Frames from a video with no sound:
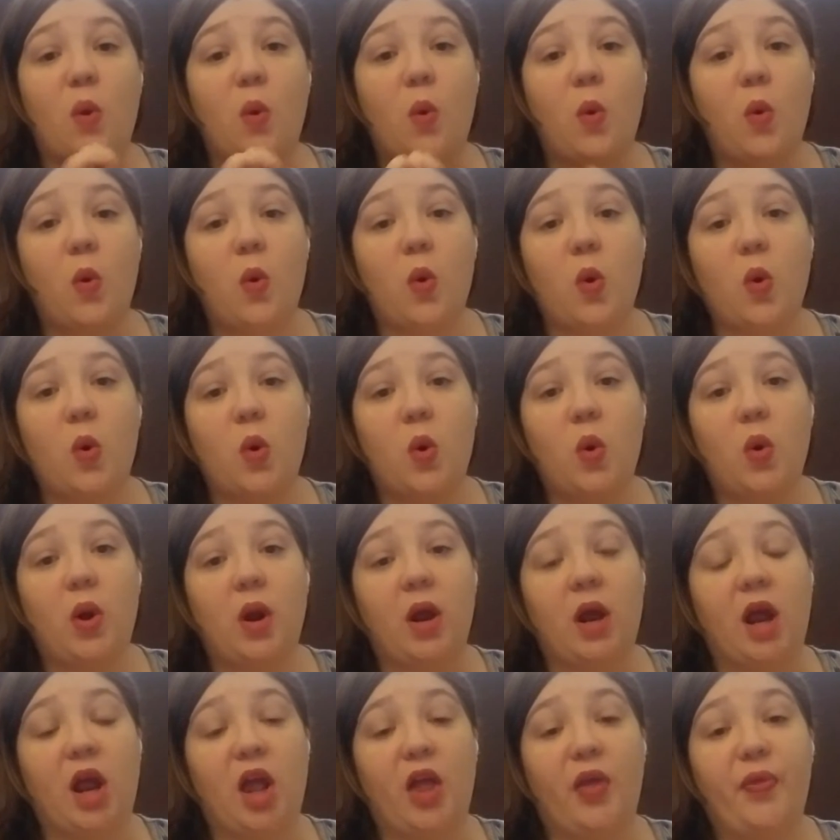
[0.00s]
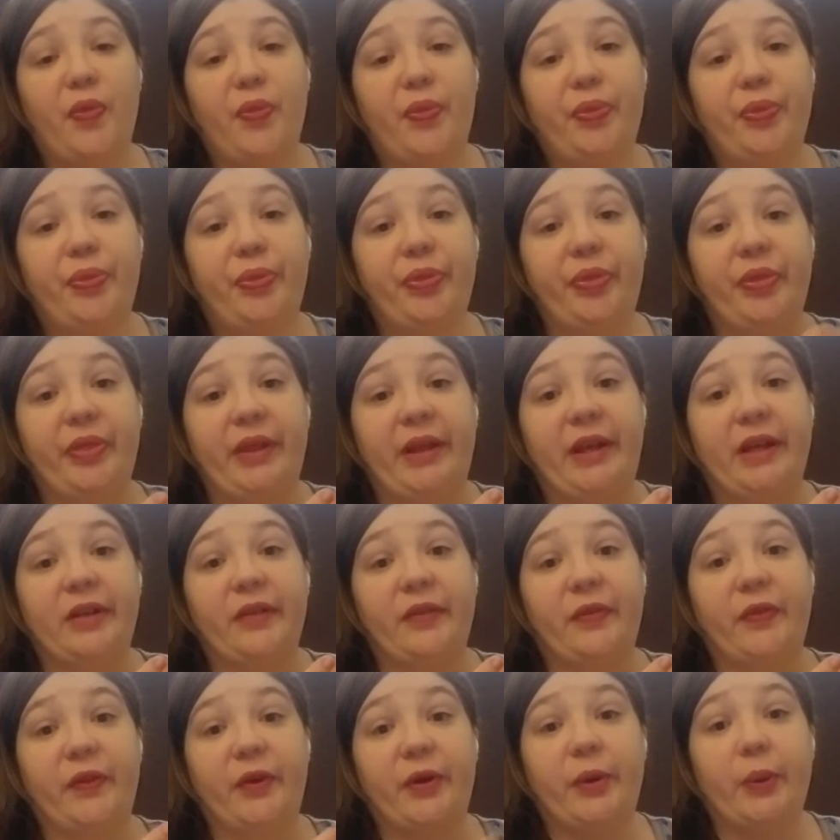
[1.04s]
old. I need to
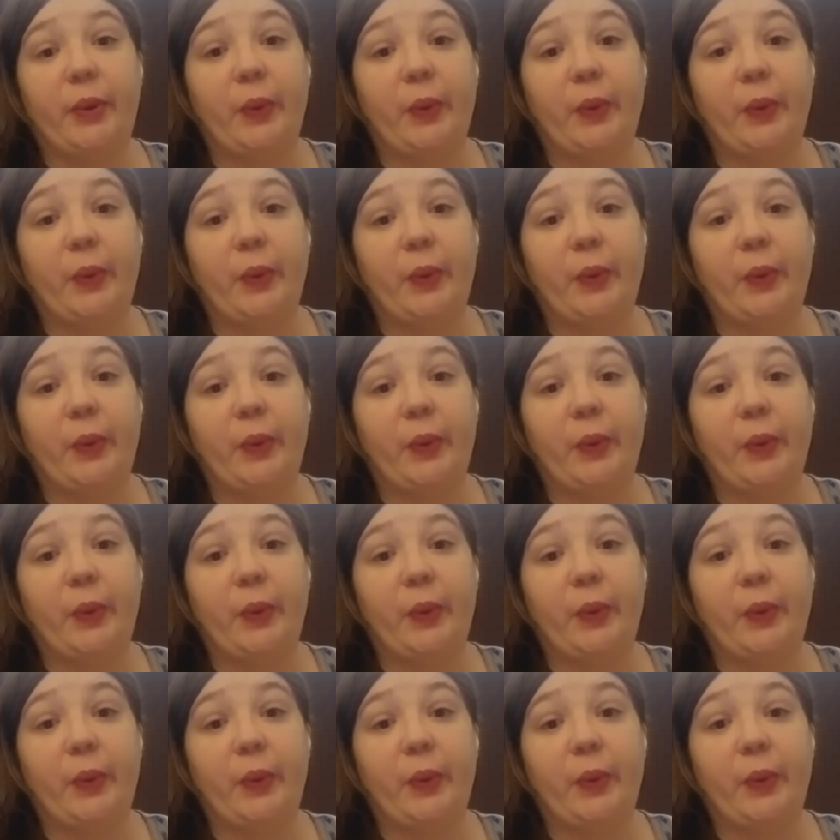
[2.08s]
throw it